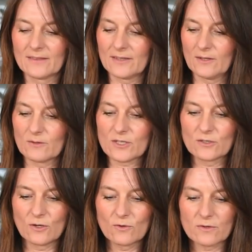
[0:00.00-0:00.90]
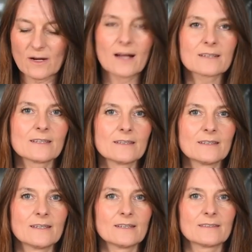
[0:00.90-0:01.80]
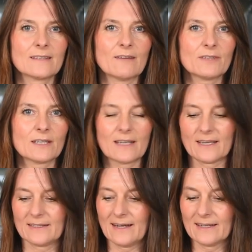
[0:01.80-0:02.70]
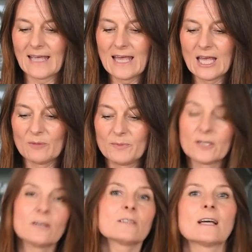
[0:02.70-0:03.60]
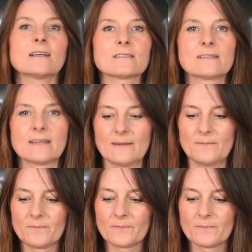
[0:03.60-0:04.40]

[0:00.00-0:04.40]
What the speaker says: that there is no cracks in it, nothing like that, because as the